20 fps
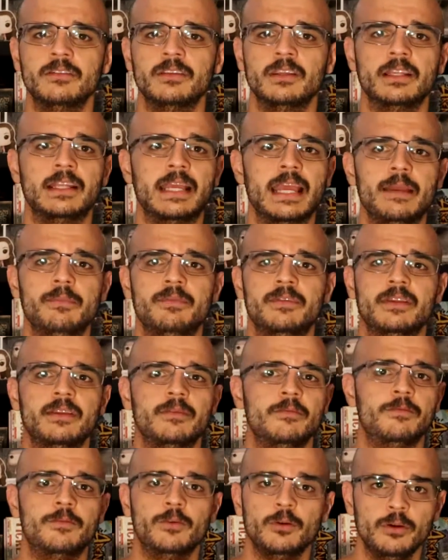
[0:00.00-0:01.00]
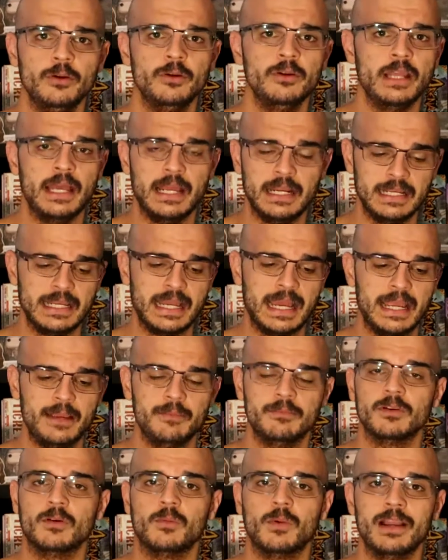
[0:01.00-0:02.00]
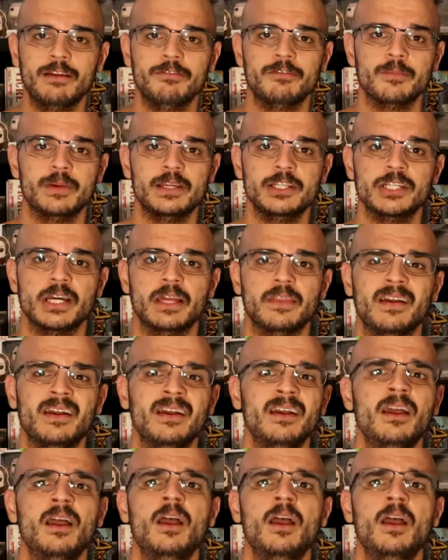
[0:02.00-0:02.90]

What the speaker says: It keeps food and games away from each other.